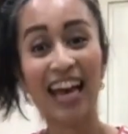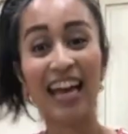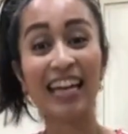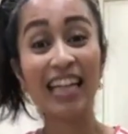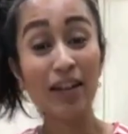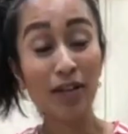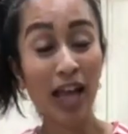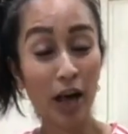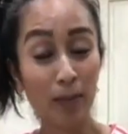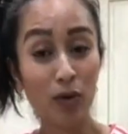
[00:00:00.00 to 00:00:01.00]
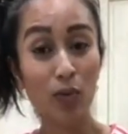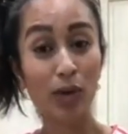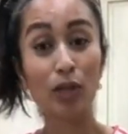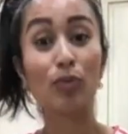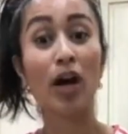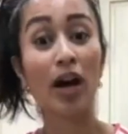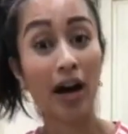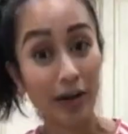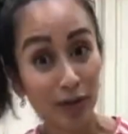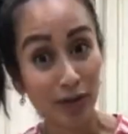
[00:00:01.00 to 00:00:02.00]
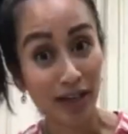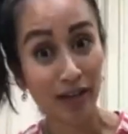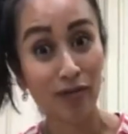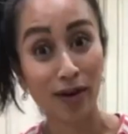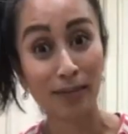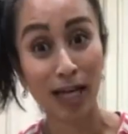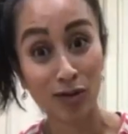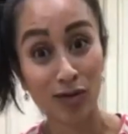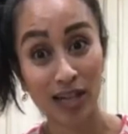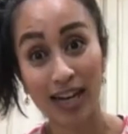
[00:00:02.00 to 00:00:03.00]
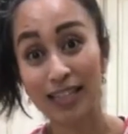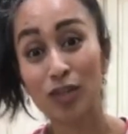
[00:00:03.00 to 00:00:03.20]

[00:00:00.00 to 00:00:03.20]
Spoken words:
It can even help you with recovery from exercise.